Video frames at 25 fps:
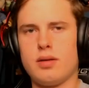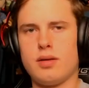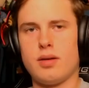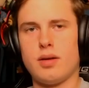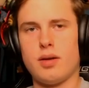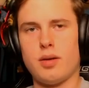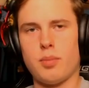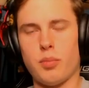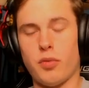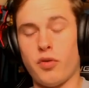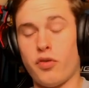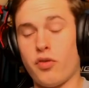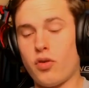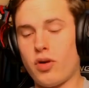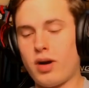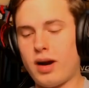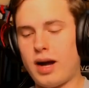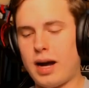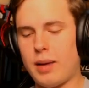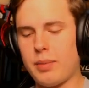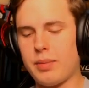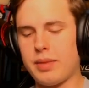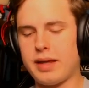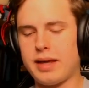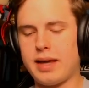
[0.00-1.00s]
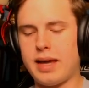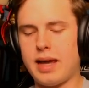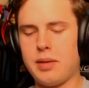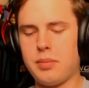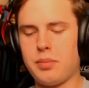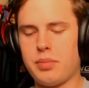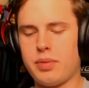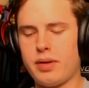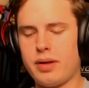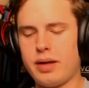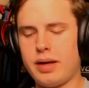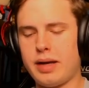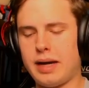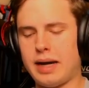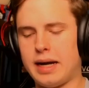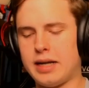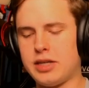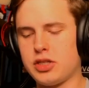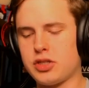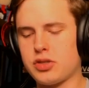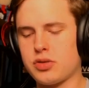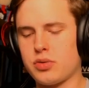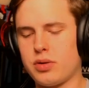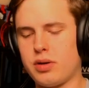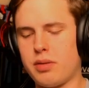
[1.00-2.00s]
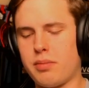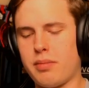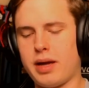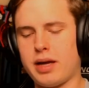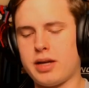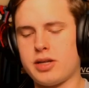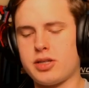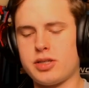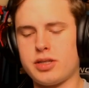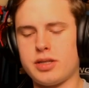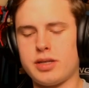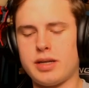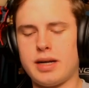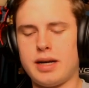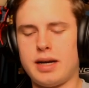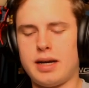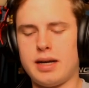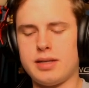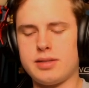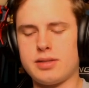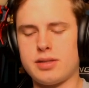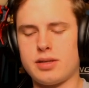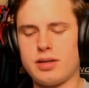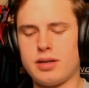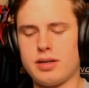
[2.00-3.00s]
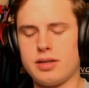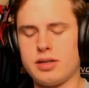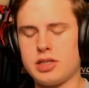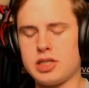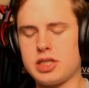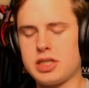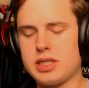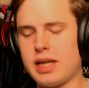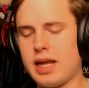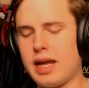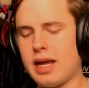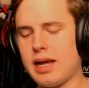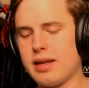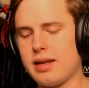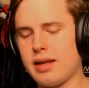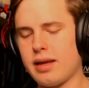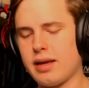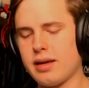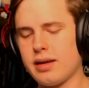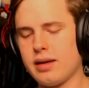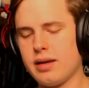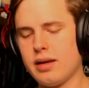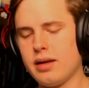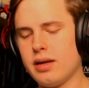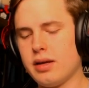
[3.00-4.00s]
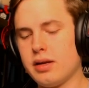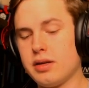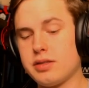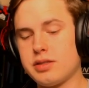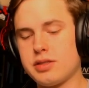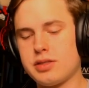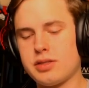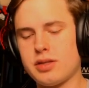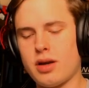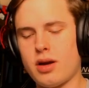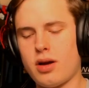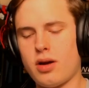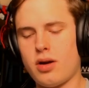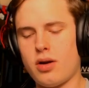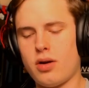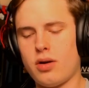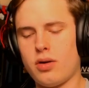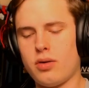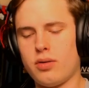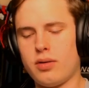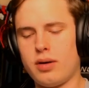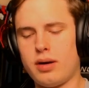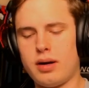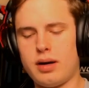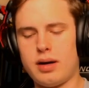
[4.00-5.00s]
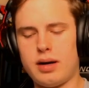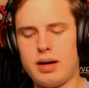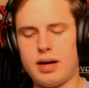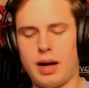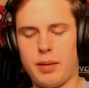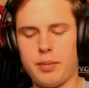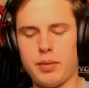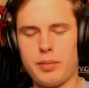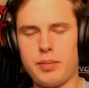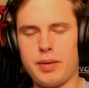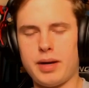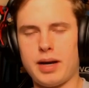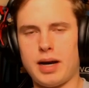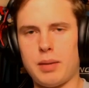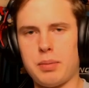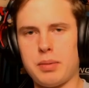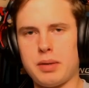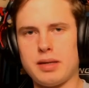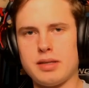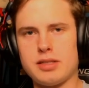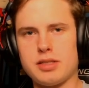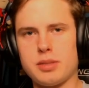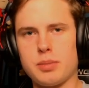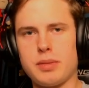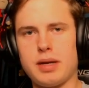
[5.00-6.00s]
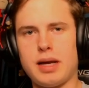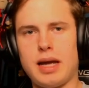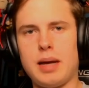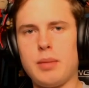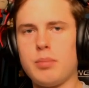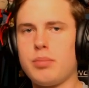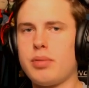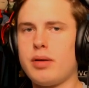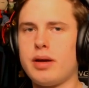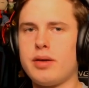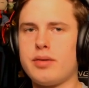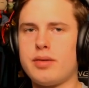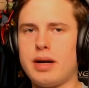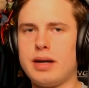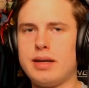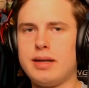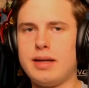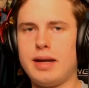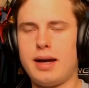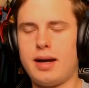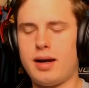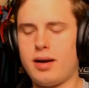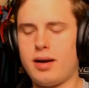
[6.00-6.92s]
Before I hop in the gameplay, I just want to make sure you guys are understanding. So I'm going to be hopping into some gameplay right now